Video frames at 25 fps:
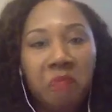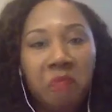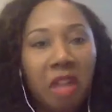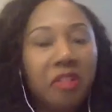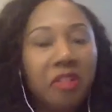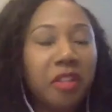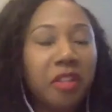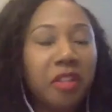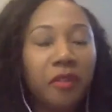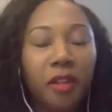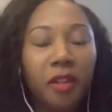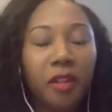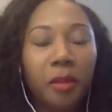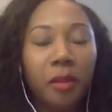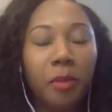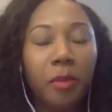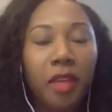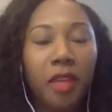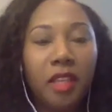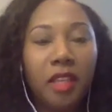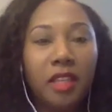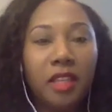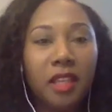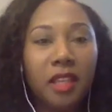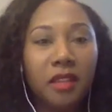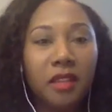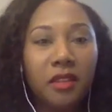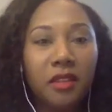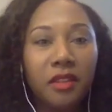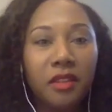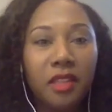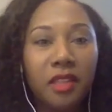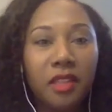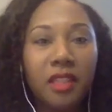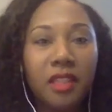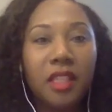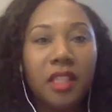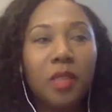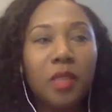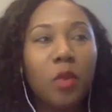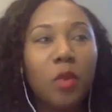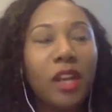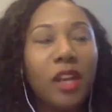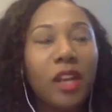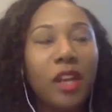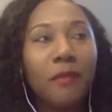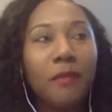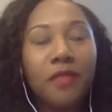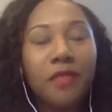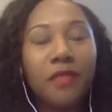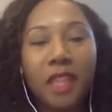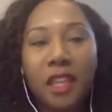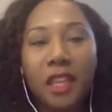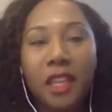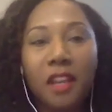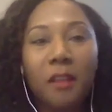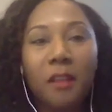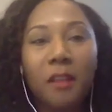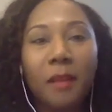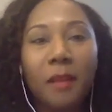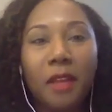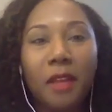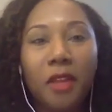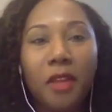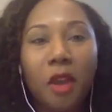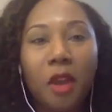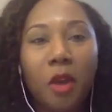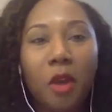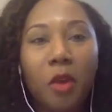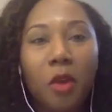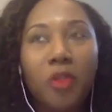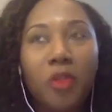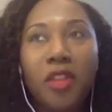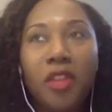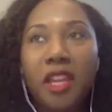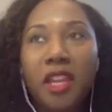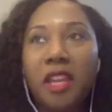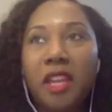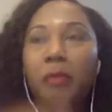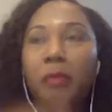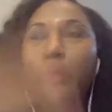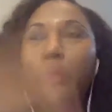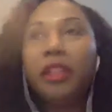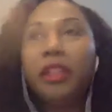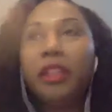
a different opinion. This is what I'm thinking about the whole thing.